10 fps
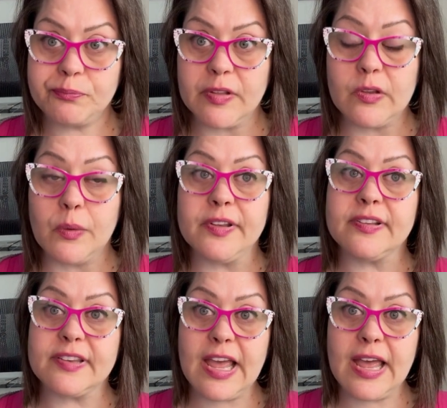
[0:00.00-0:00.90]
So
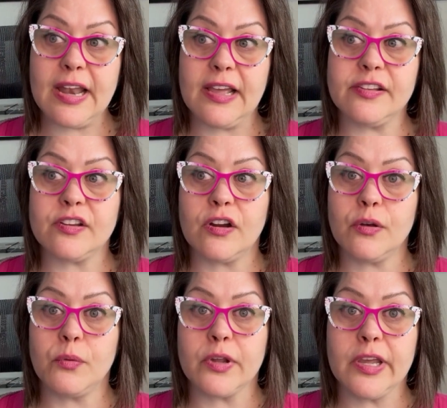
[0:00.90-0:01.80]
instead, I
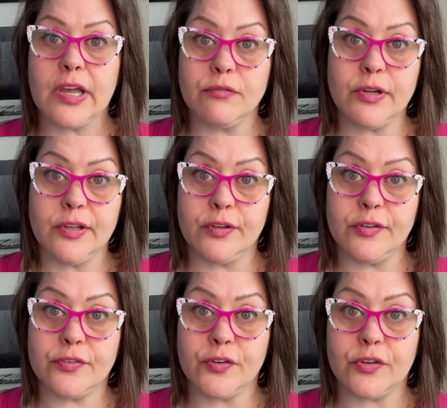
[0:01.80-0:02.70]
started working on
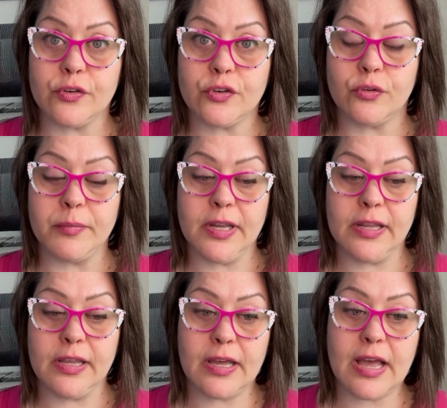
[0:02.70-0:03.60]
Reels for social
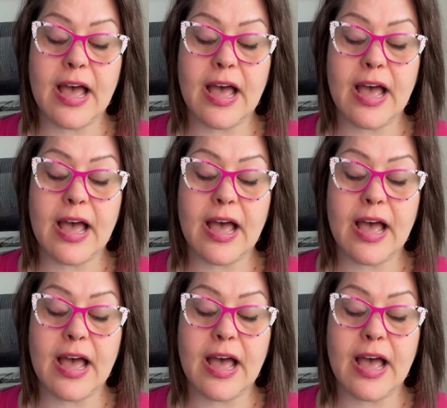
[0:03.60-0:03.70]
media.